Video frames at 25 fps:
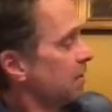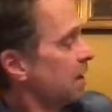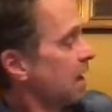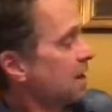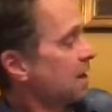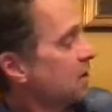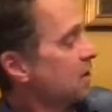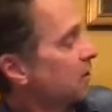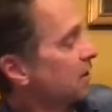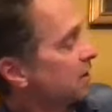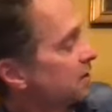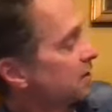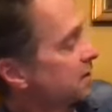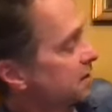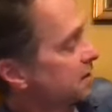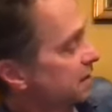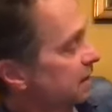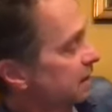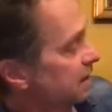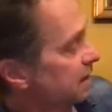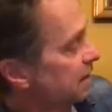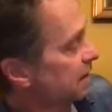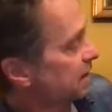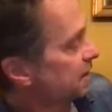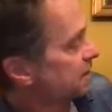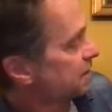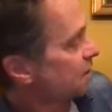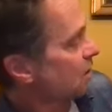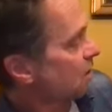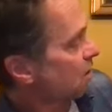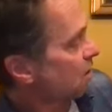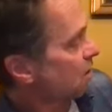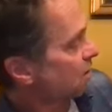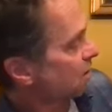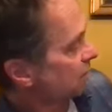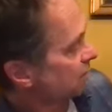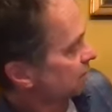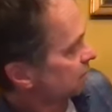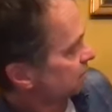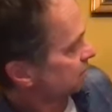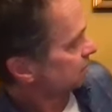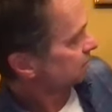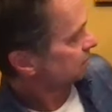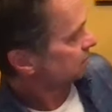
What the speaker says: And you can see these are,